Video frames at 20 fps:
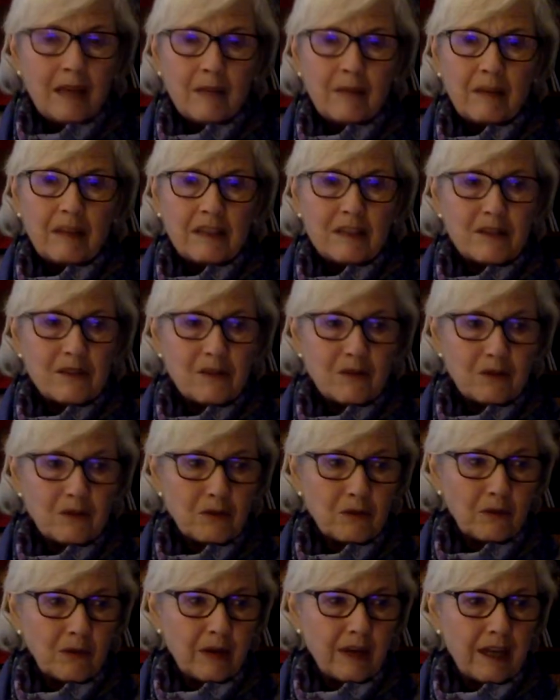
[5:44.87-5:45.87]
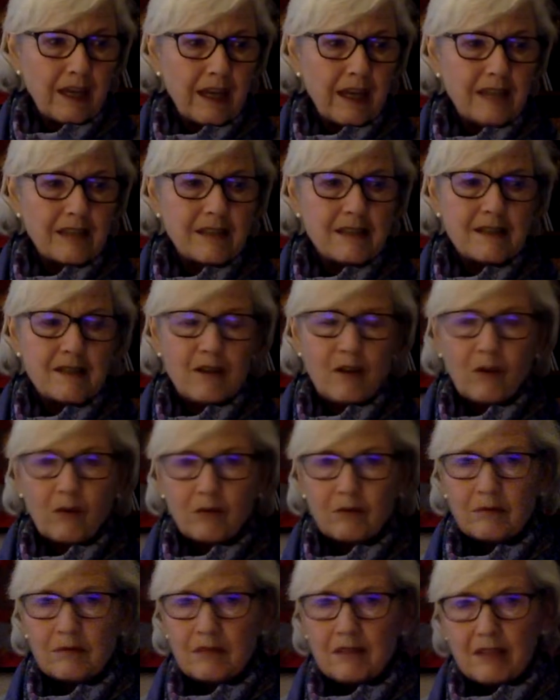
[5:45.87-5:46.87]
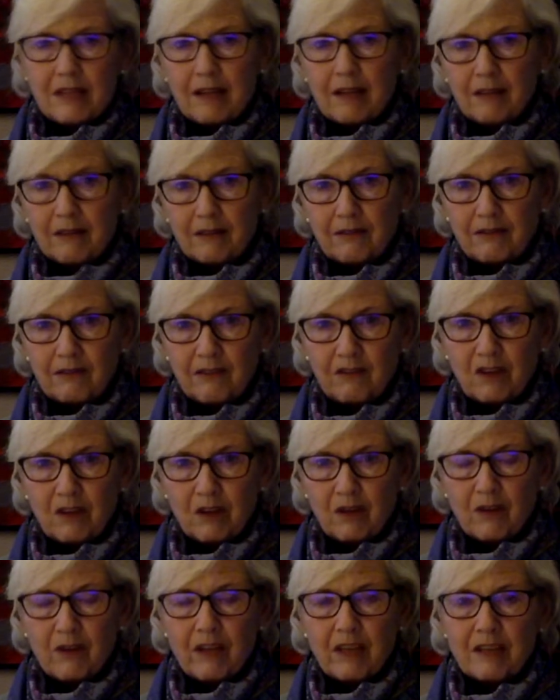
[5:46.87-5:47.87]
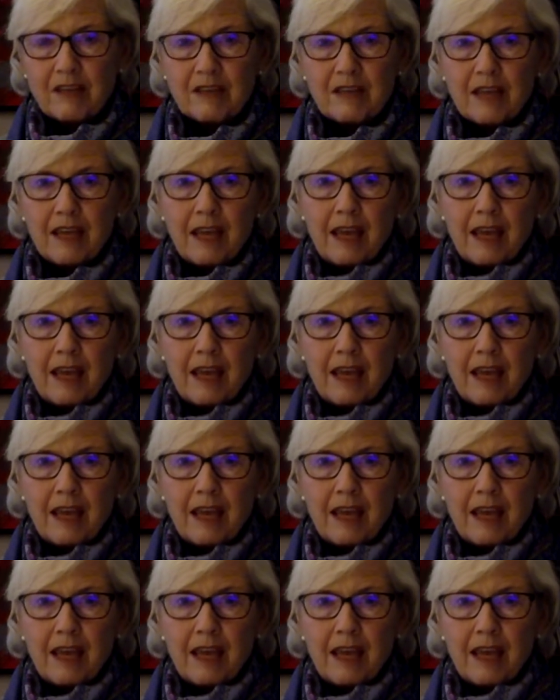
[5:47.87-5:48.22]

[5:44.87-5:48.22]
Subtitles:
But social work has its own set of theories,